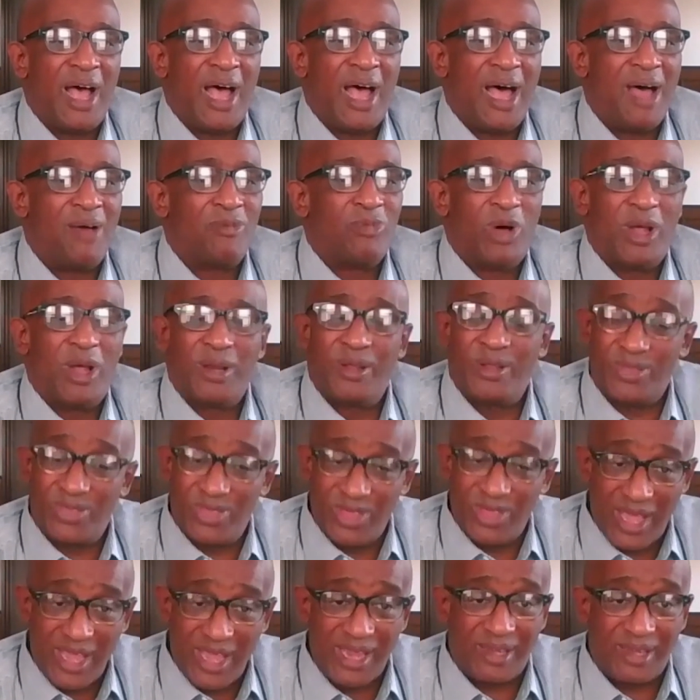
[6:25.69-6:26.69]
I want to
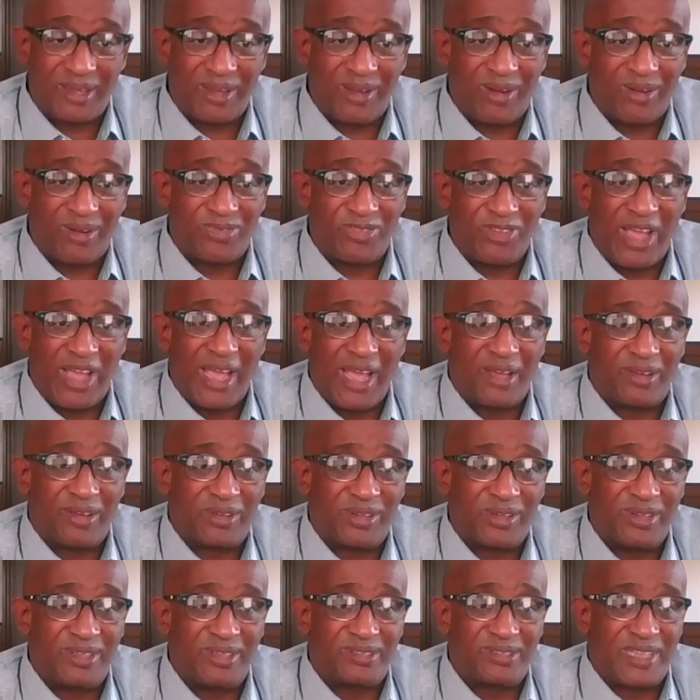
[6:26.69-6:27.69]
thank our
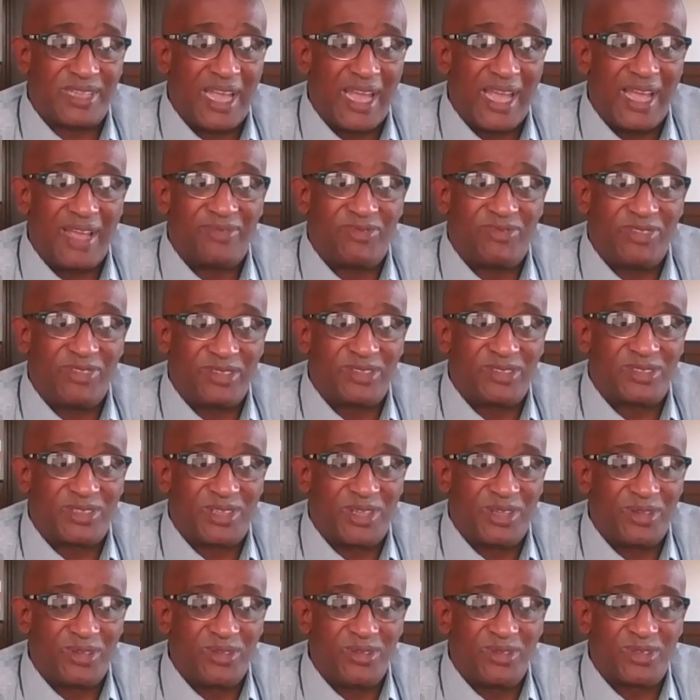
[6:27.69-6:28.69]
faculty, staff, and
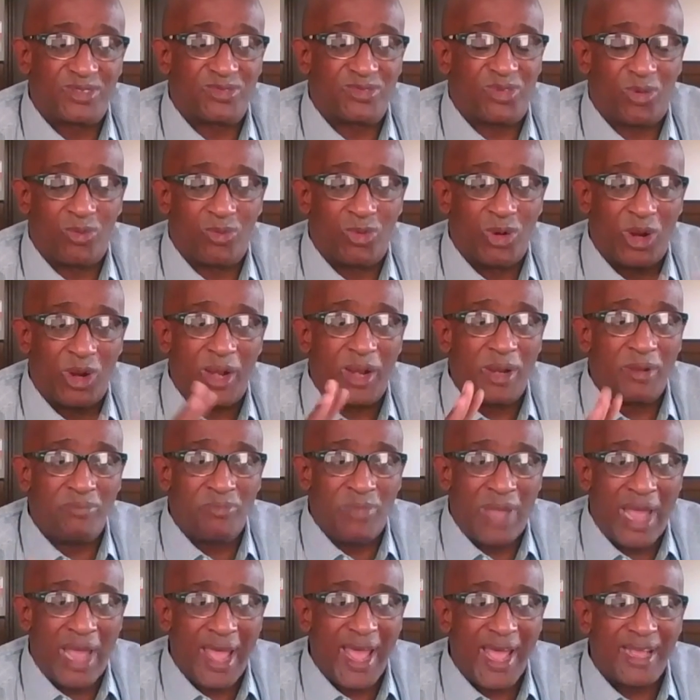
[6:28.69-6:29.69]
students for
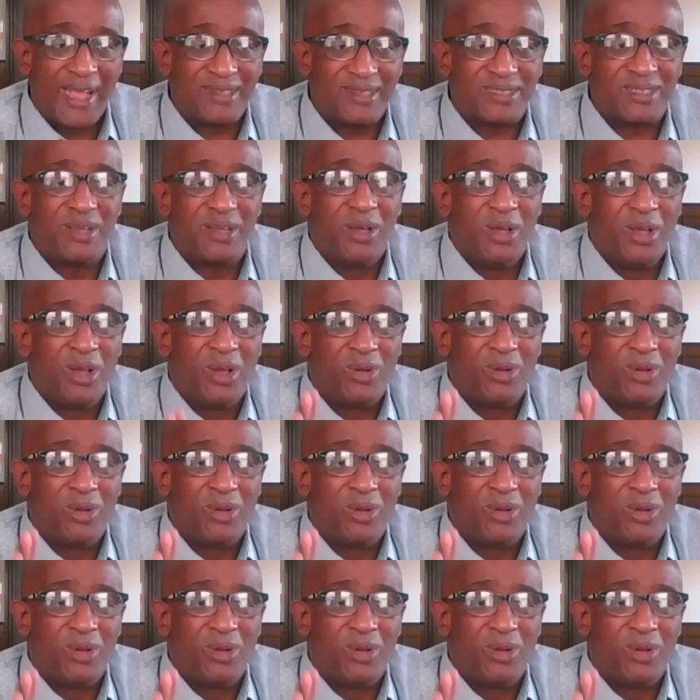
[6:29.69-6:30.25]
wearing masks,